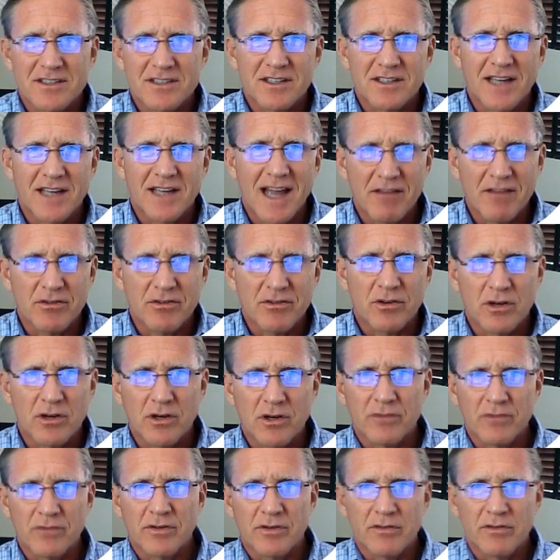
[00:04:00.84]
after
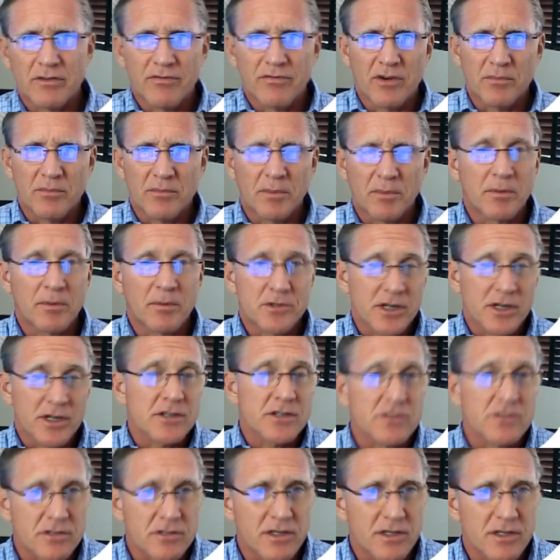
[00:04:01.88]
COVID from a
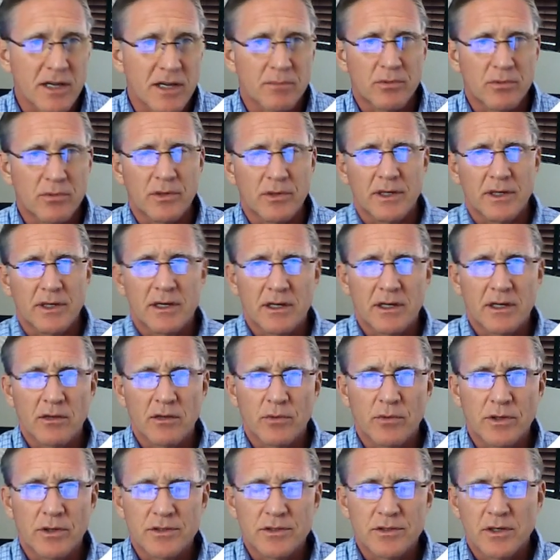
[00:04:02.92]
projection standpoint. In other
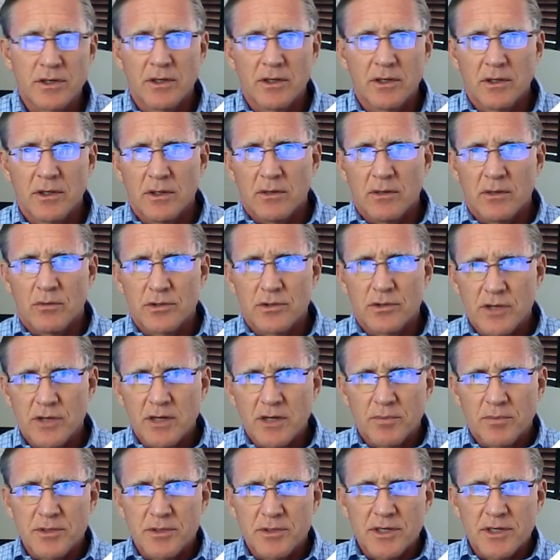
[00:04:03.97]
words, we're trying to
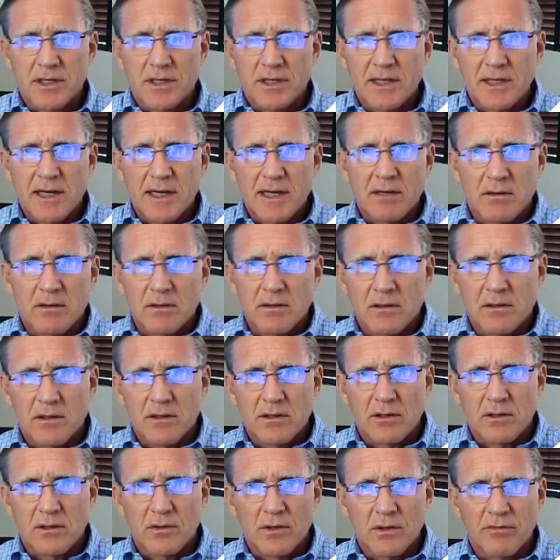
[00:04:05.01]
project out,
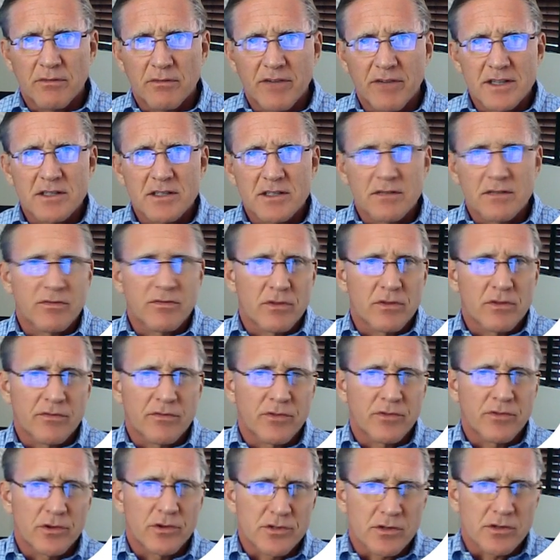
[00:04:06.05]
investing for the
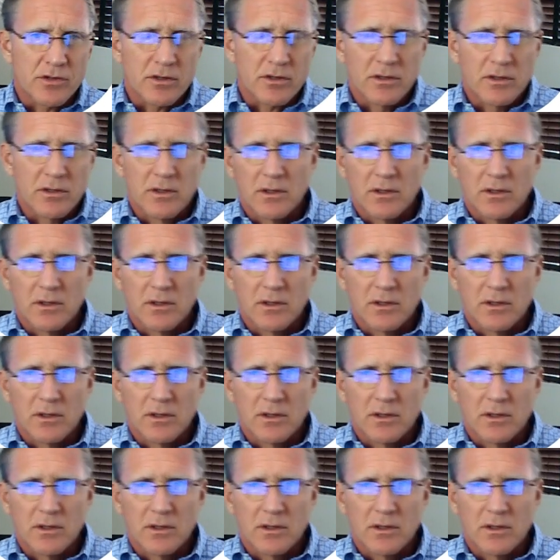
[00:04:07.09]
future.